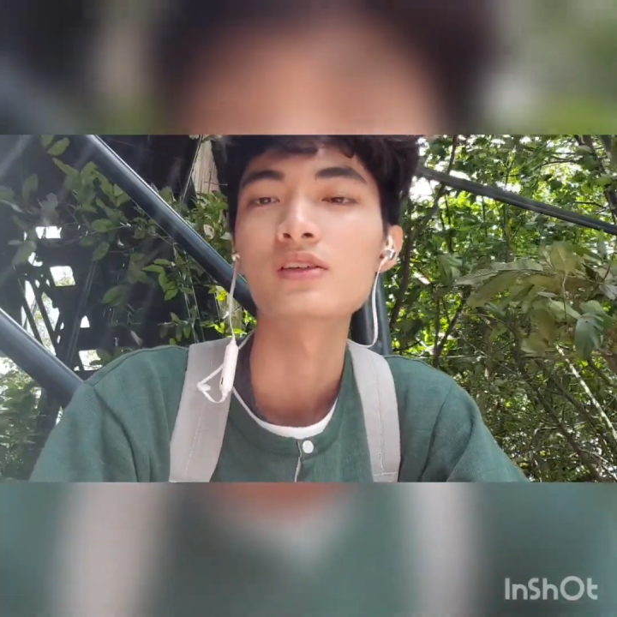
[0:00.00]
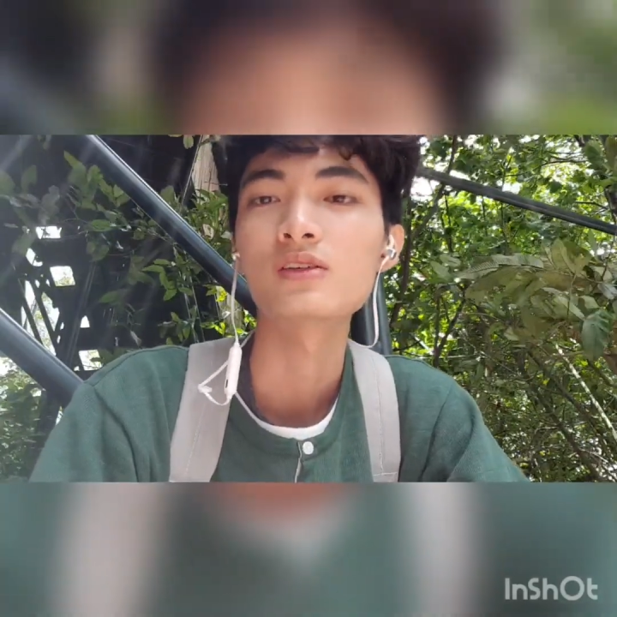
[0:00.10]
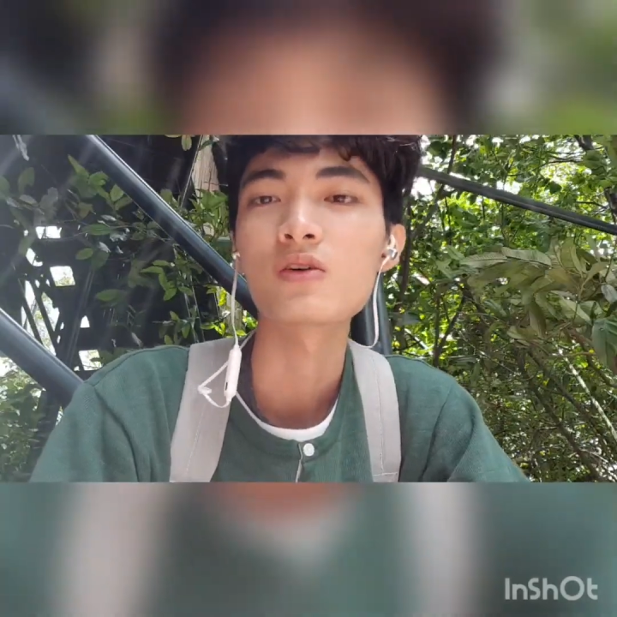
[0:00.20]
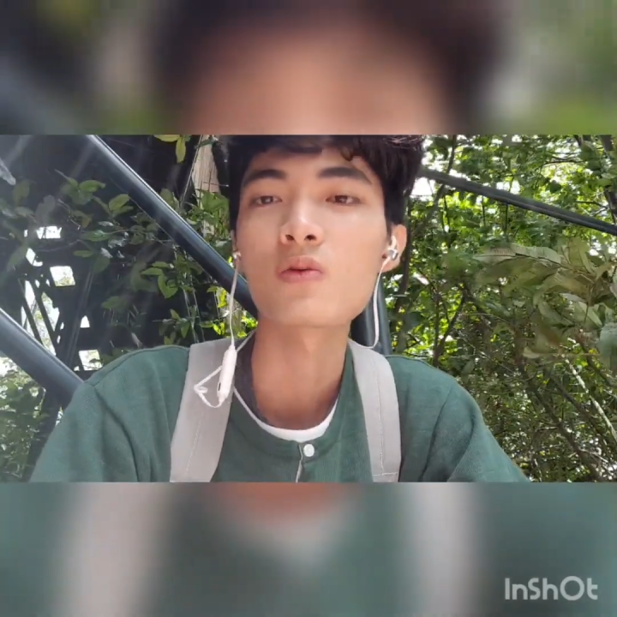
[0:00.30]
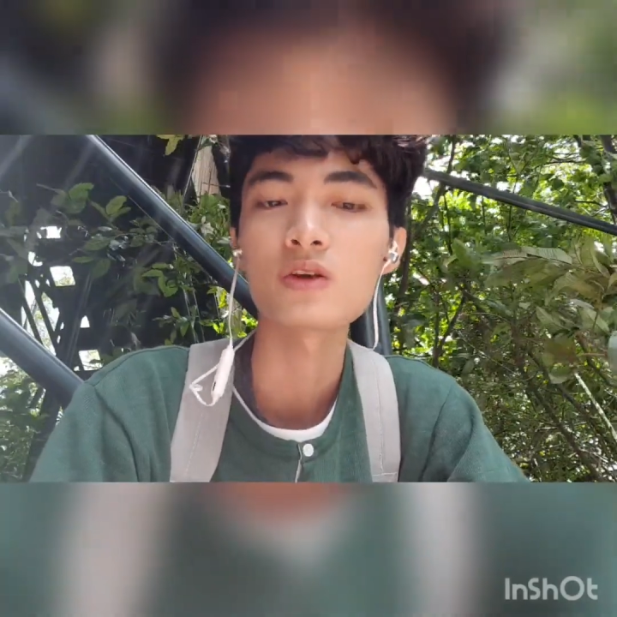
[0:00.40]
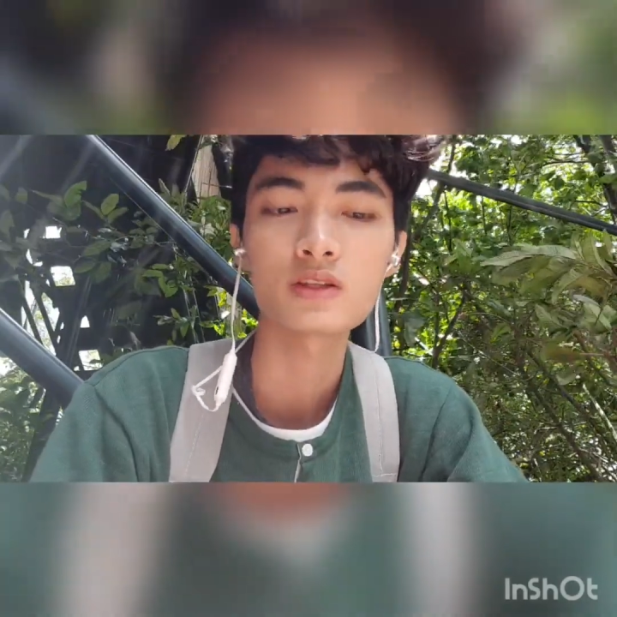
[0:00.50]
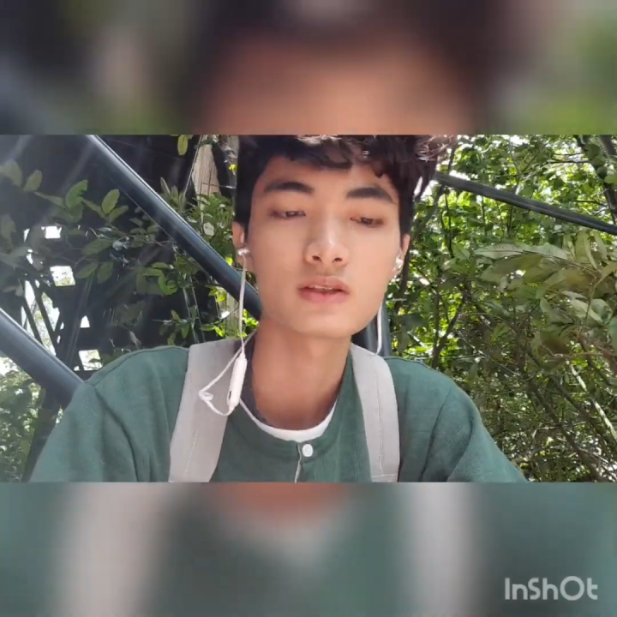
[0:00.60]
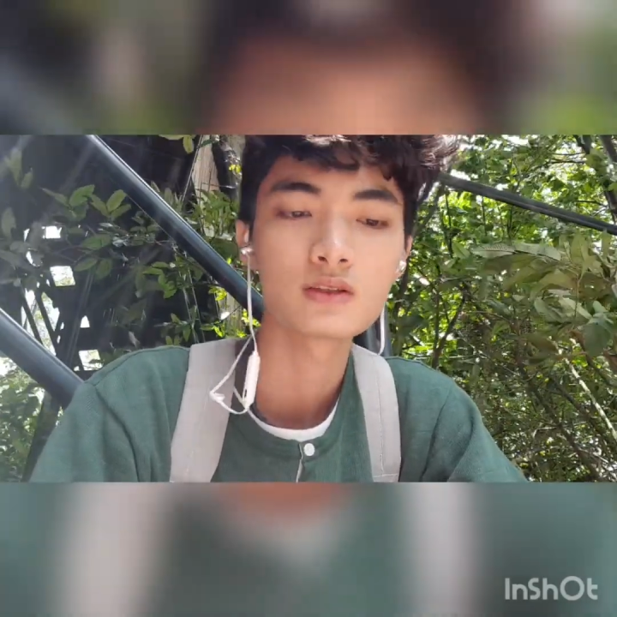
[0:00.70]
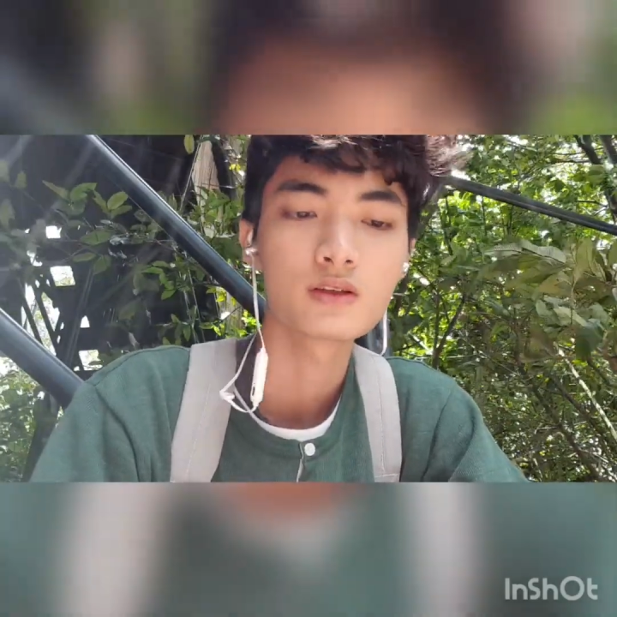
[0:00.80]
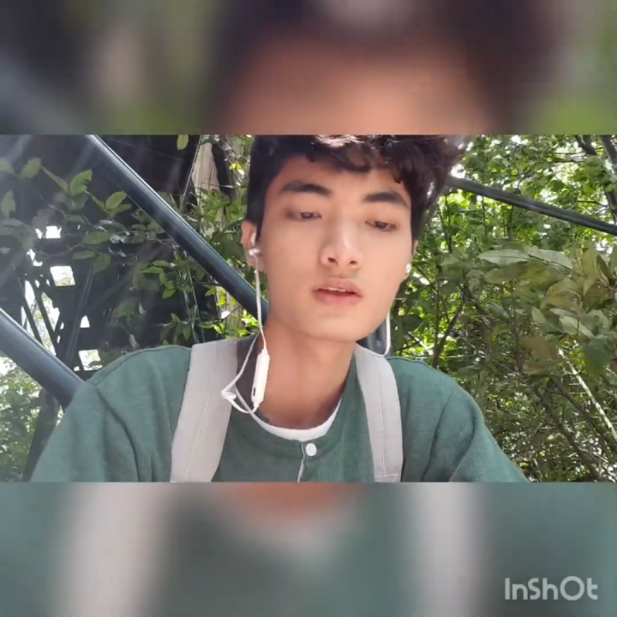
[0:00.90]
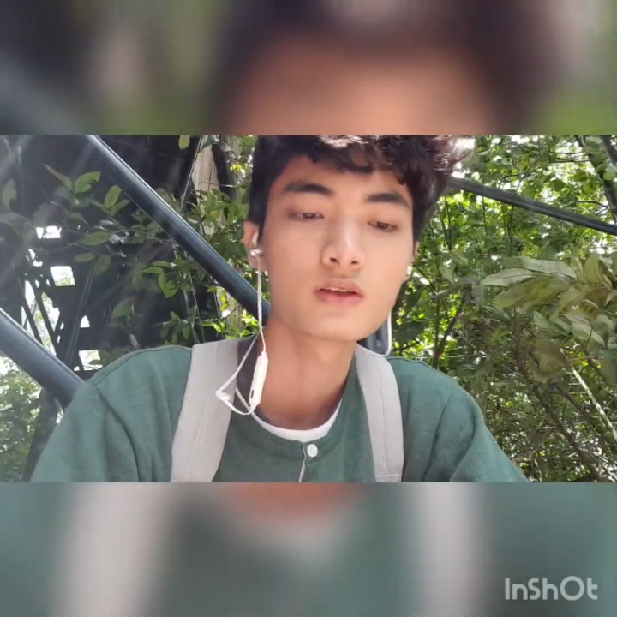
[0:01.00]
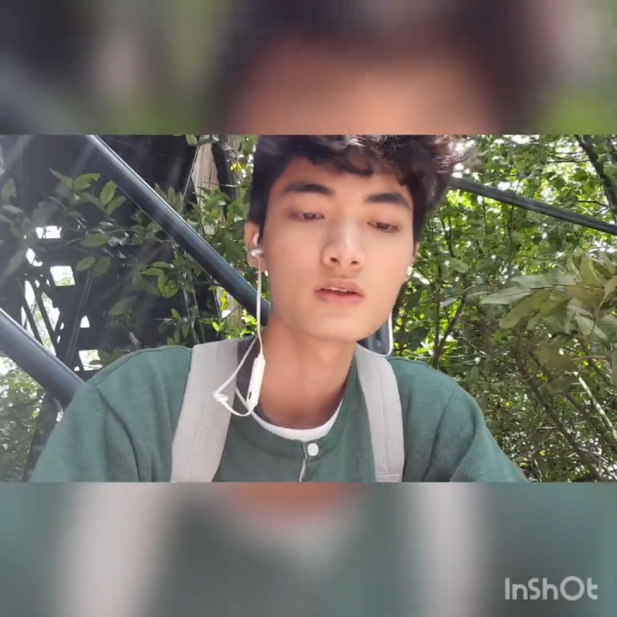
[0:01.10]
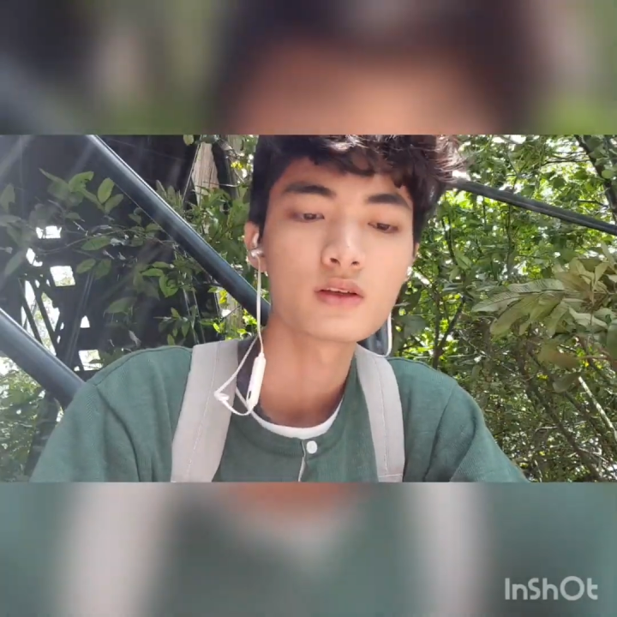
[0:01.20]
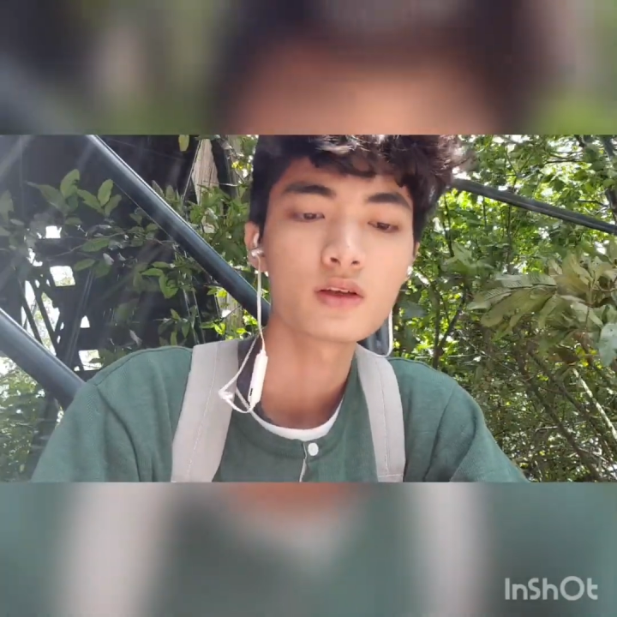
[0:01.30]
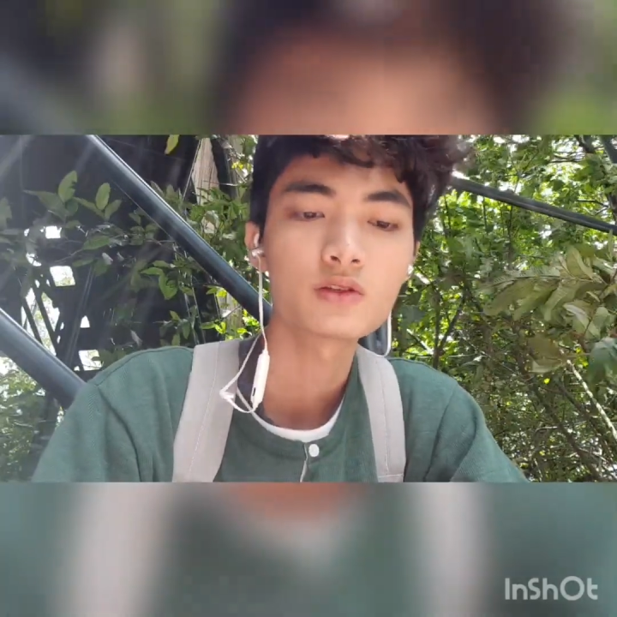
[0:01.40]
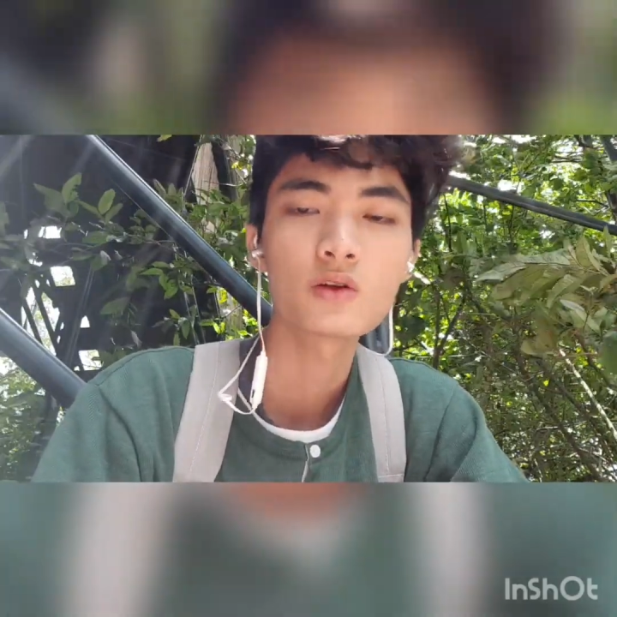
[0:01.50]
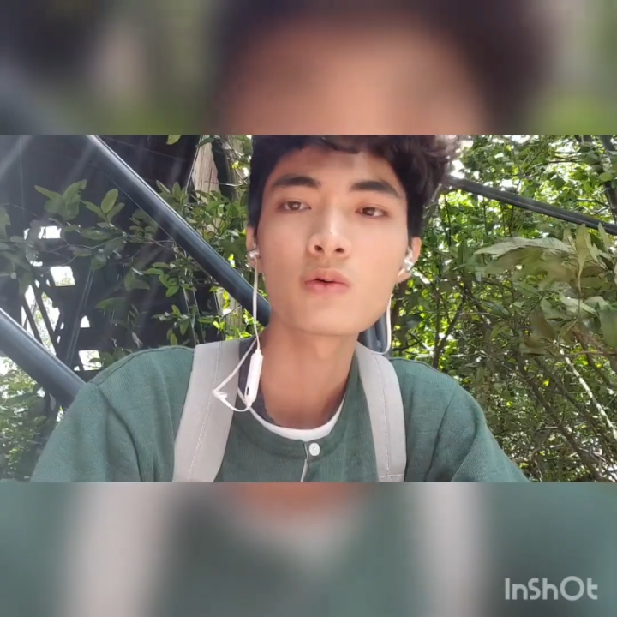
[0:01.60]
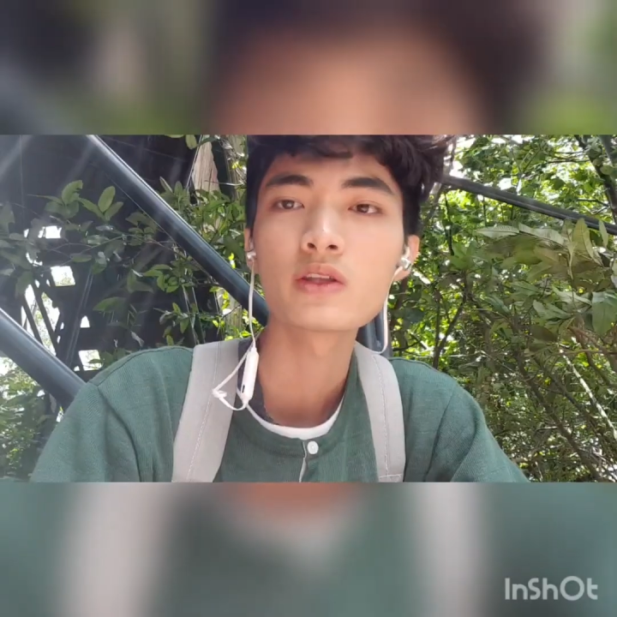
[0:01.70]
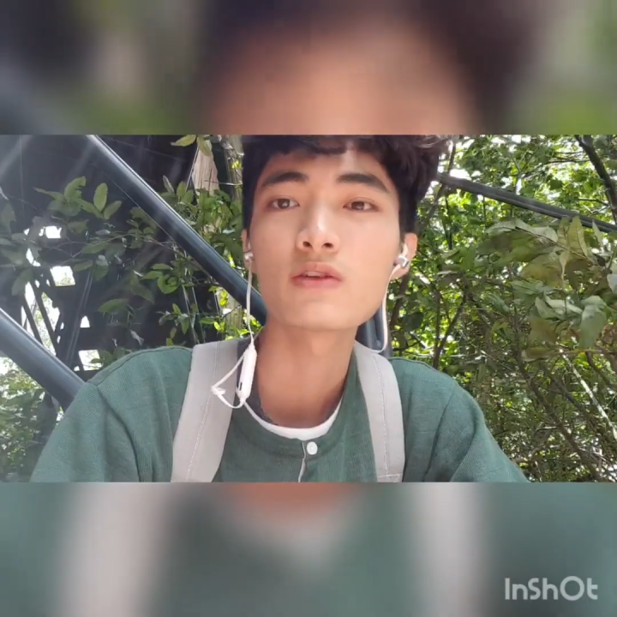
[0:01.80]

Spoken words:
So with